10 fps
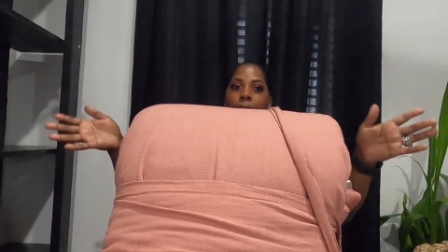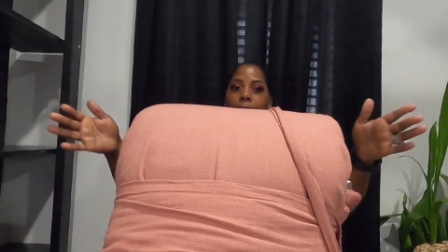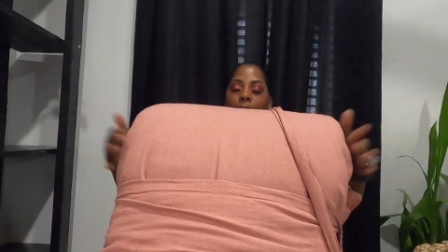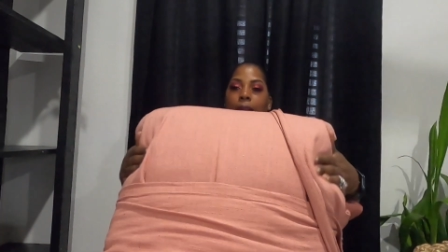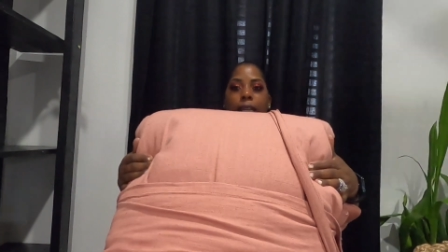
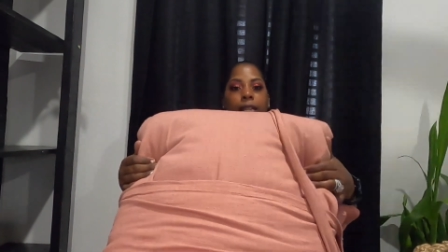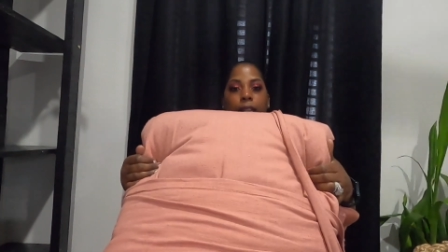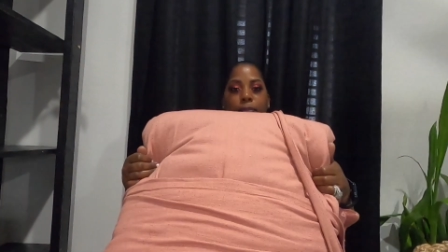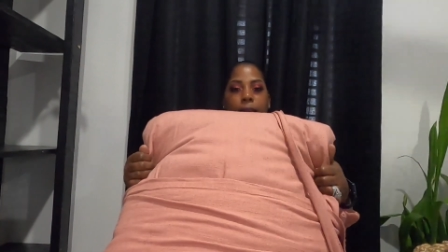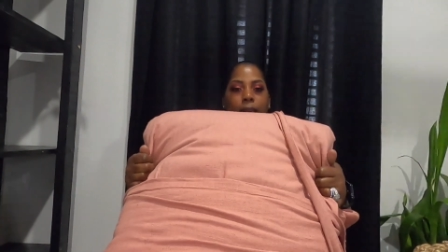And I ended
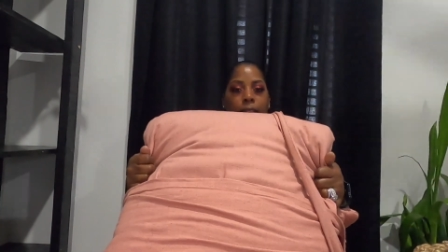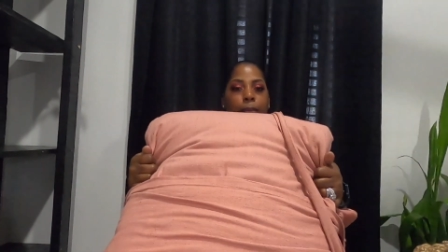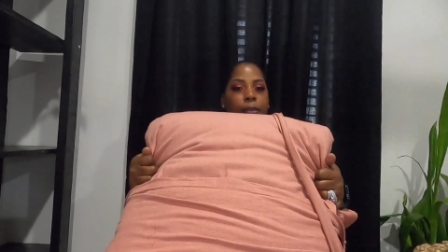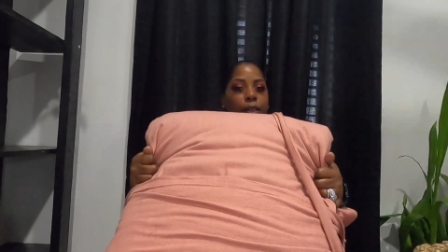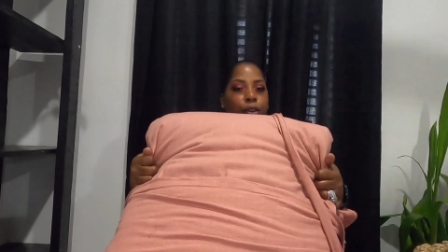up
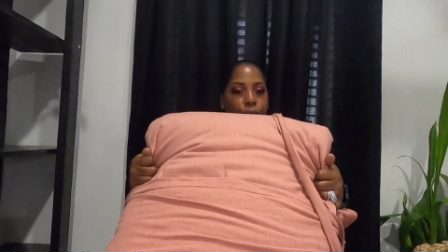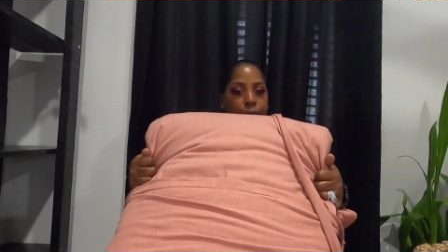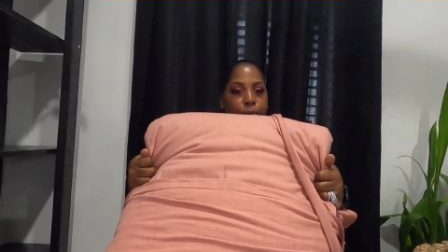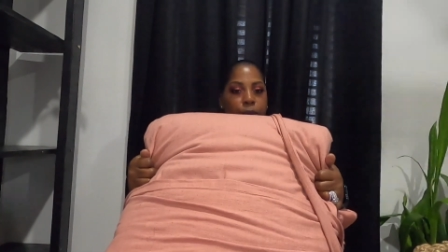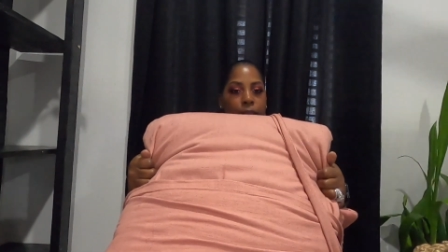keeping the
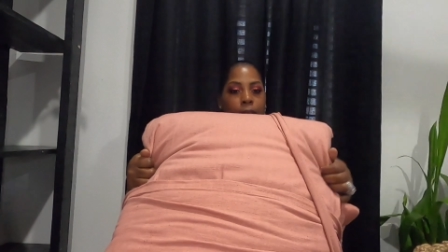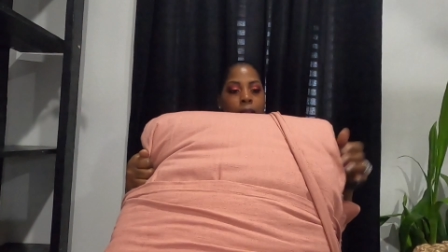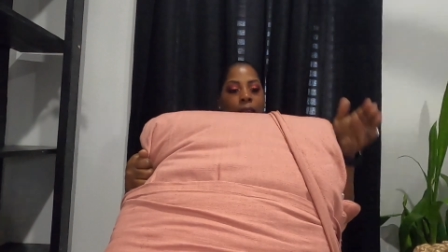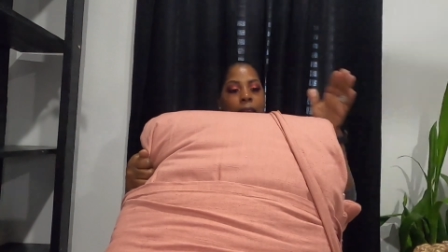cream one.